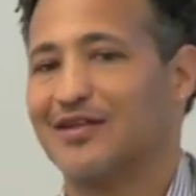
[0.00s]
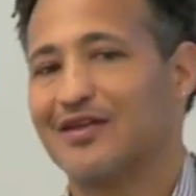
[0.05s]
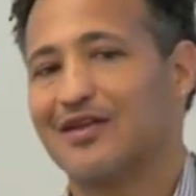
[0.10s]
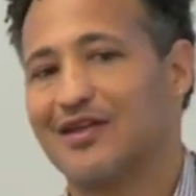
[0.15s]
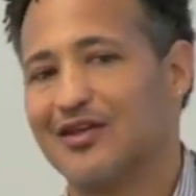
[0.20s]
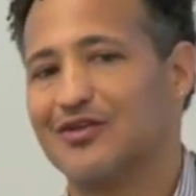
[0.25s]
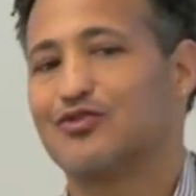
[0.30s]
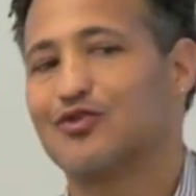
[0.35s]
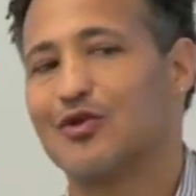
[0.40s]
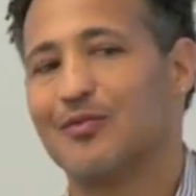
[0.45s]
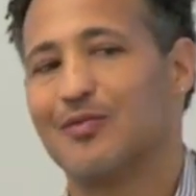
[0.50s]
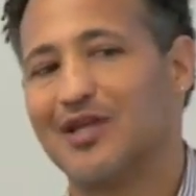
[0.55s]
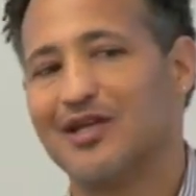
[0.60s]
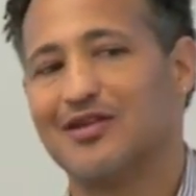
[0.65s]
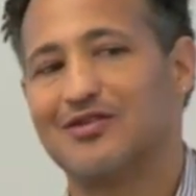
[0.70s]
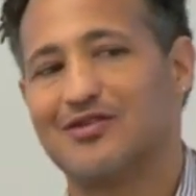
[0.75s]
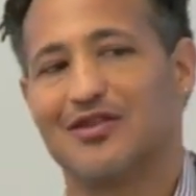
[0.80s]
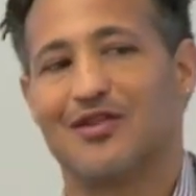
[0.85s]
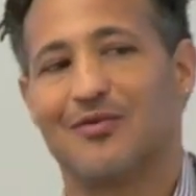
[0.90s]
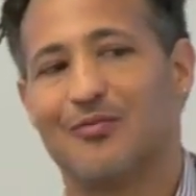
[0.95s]

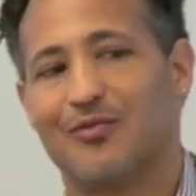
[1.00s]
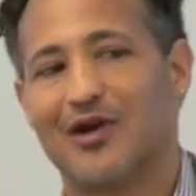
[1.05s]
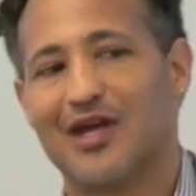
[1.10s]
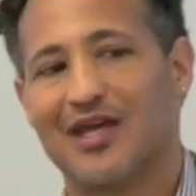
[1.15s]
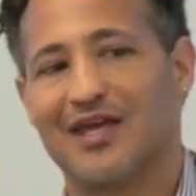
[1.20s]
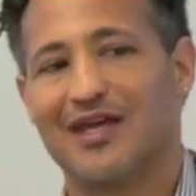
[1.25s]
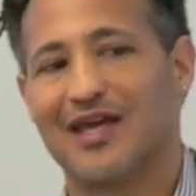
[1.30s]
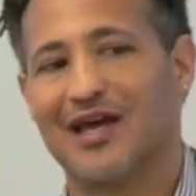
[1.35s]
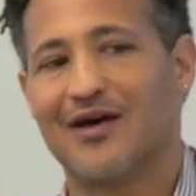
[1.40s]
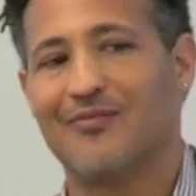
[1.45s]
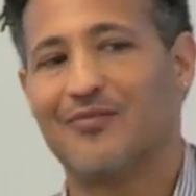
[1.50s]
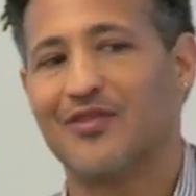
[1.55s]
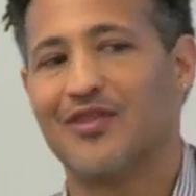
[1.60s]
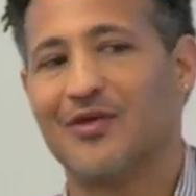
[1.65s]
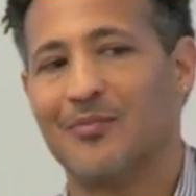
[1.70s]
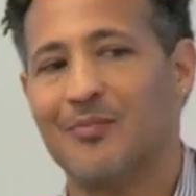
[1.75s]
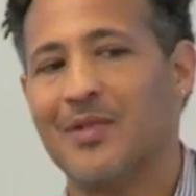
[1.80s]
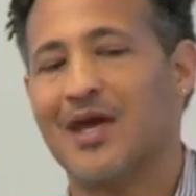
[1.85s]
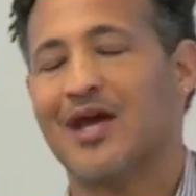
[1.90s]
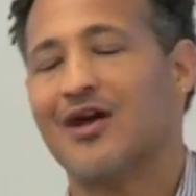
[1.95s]
contributed to the breaking up of
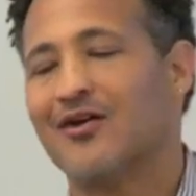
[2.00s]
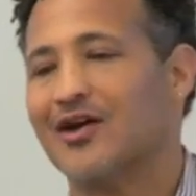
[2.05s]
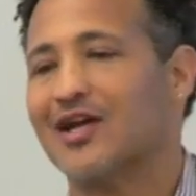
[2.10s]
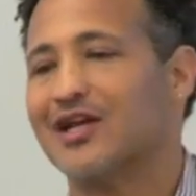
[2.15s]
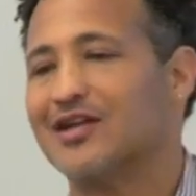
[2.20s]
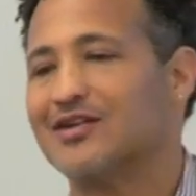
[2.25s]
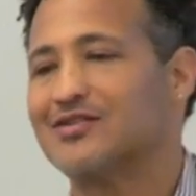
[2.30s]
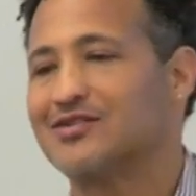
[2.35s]
the marriage.